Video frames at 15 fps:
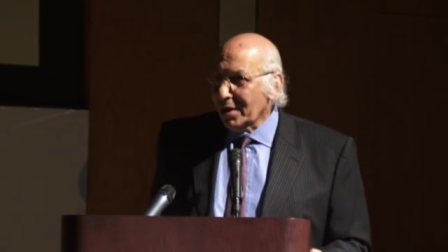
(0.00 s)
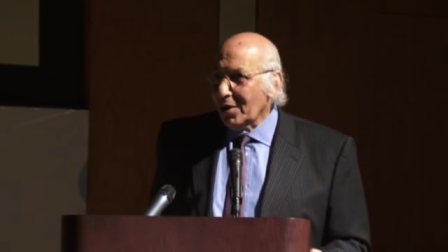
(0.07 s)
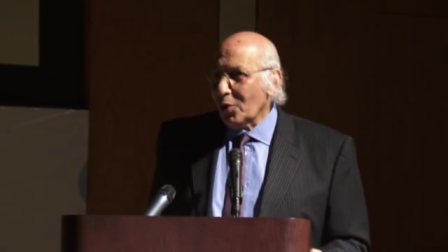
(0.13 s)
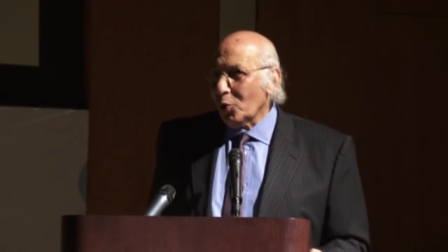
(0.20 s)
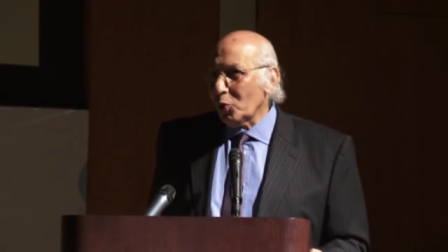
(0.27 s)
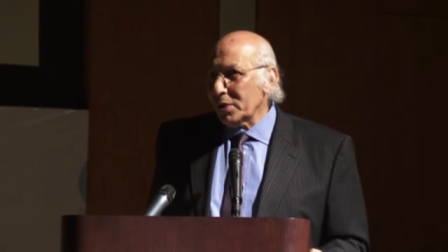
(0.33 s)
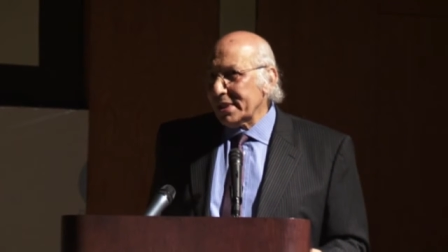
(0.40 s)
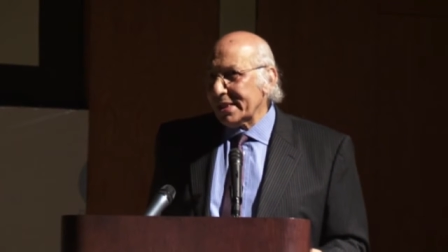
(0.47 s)

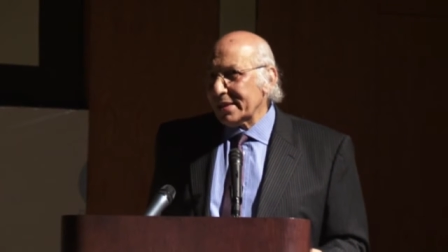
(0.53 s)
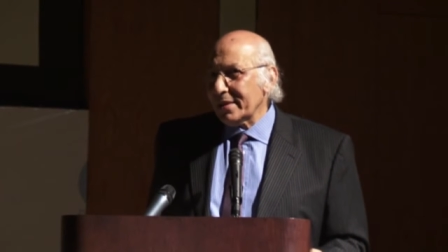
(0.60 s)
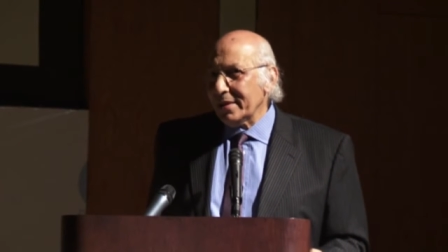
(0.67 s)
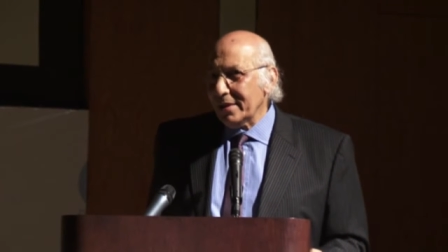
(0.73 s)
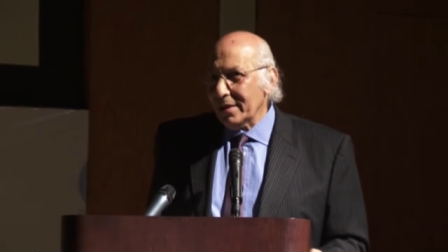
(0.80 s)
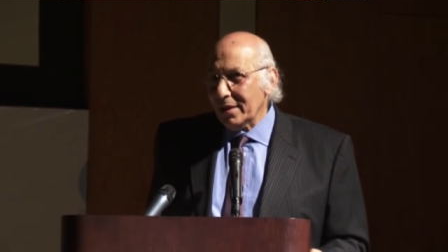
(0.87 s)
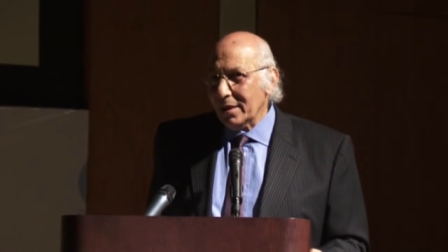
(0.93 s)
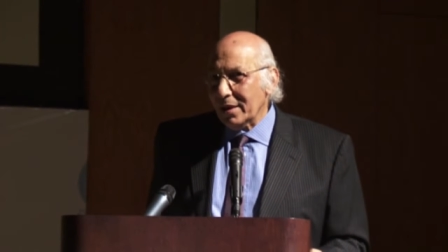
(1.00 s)
who is
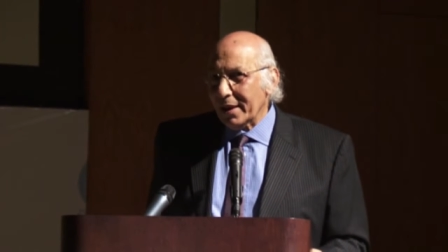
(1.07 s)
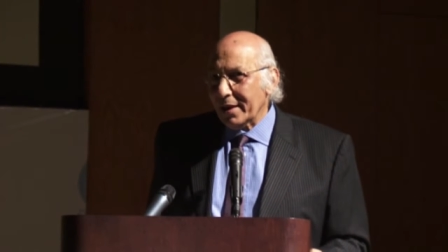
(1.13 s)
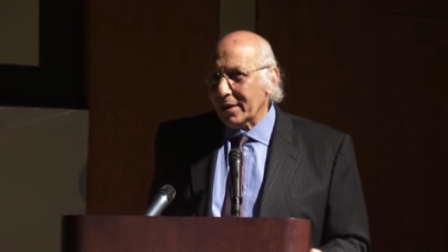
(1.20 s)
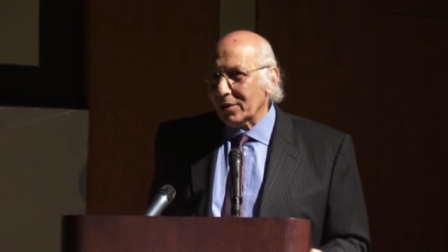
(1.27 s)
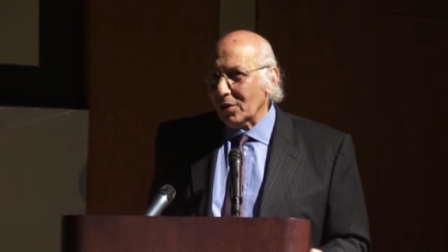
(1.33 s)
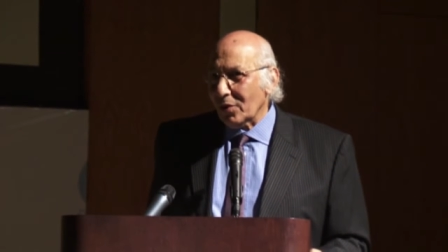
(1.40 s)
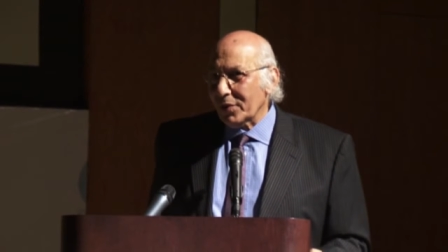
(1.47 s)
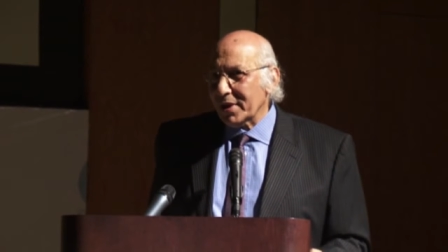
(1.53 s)
the
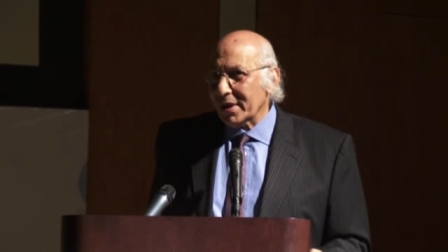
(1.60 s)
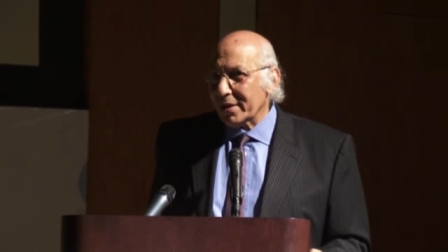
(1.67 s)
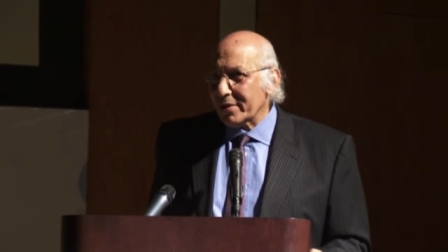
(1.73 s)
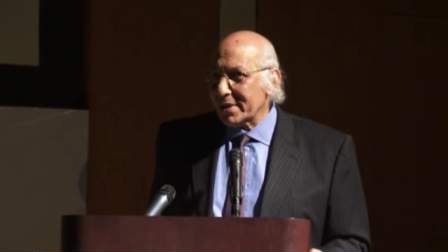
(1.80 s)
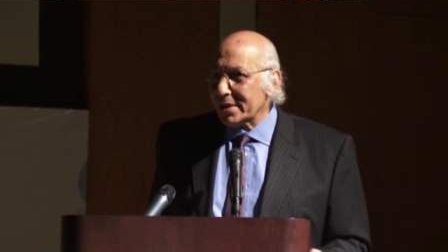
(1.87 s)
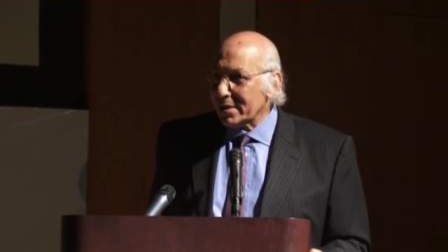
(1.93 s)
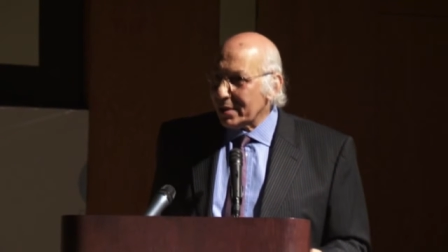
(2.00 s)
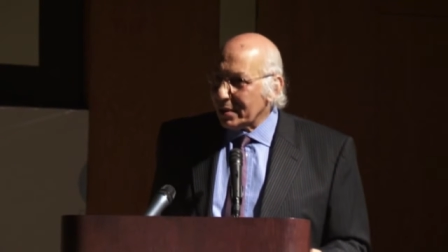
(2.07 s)
head of the
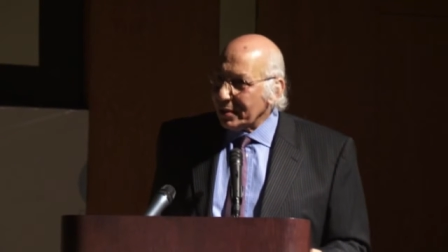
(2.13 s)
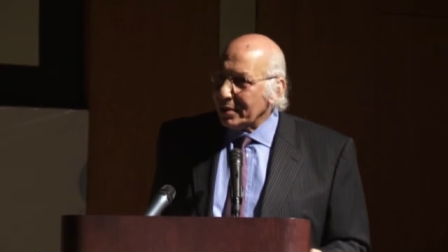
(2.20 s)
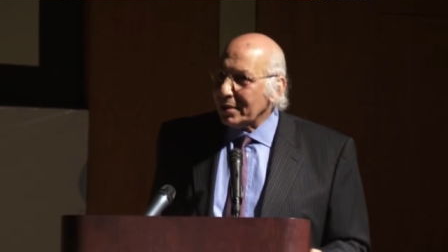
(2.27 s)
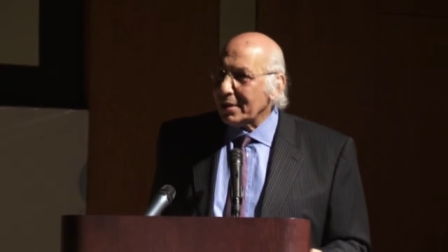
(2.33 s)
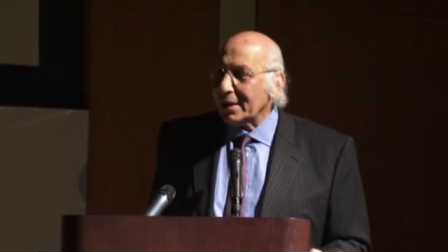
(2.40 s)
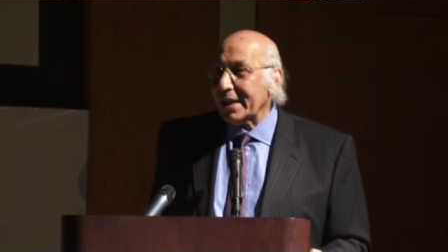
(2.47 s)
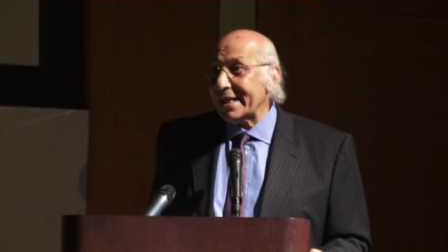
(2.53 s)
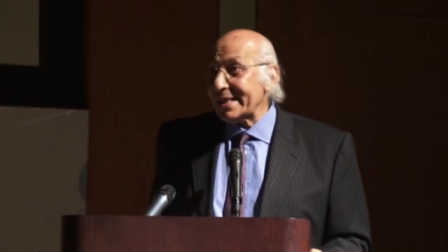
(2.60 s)
Christian
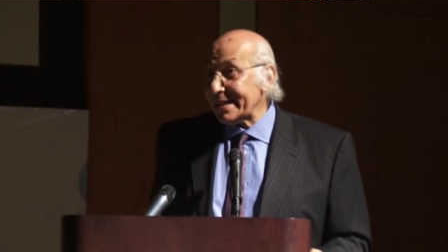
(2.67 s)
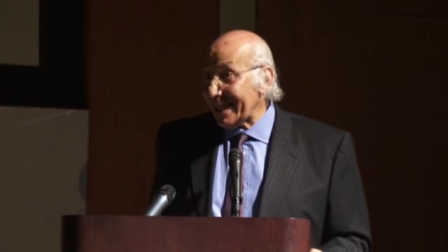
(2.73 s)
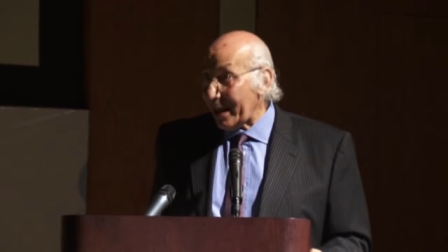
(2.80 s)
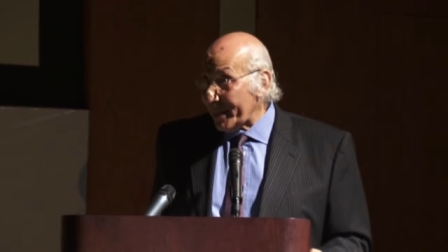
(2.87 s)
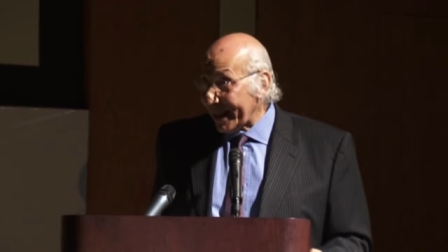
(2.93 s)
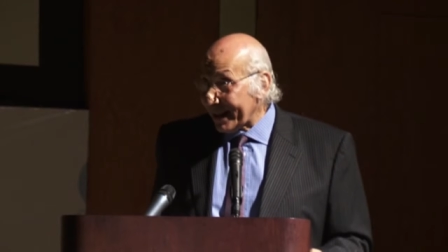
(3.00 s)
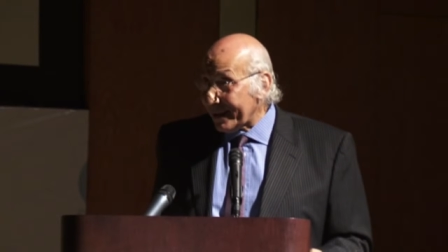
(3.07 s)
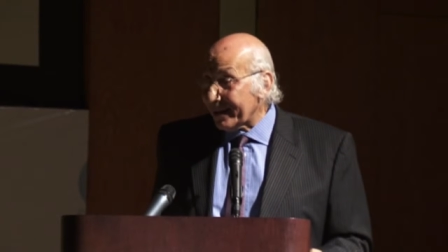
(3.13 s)

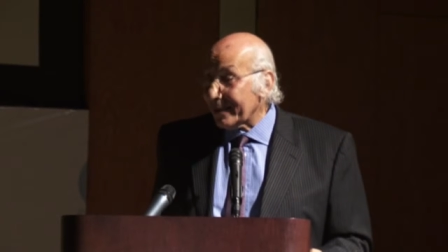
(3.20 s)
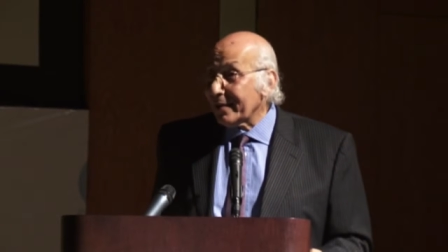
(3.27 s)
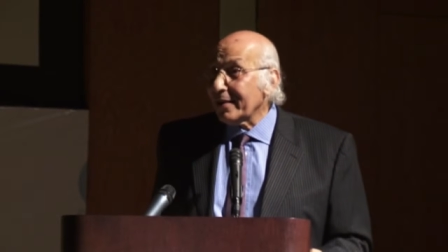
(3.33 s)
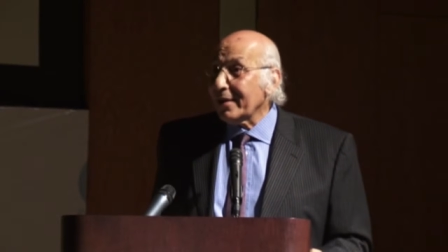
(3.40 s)
Islamic